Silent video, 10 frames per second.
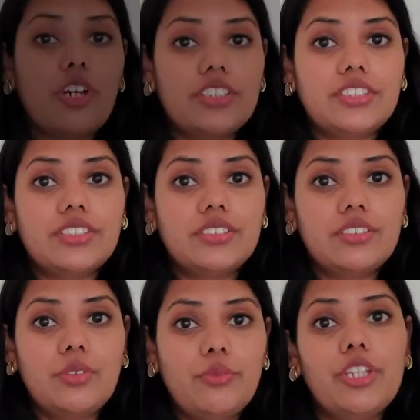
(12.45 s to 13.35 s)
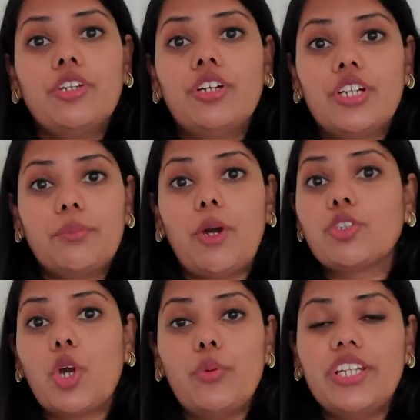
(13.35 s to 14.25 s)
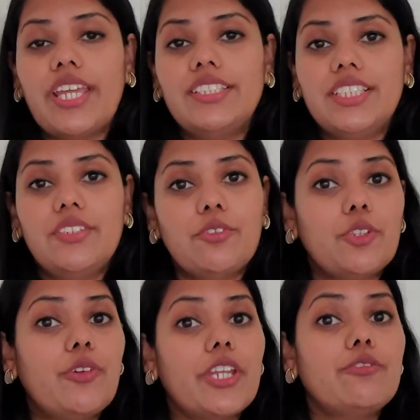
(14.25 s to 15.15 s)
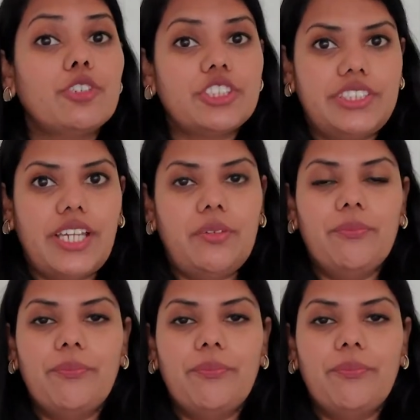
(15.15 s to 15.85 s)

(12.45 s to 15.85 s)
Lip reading: thoughts when you heard about COVID-19 for the very first time?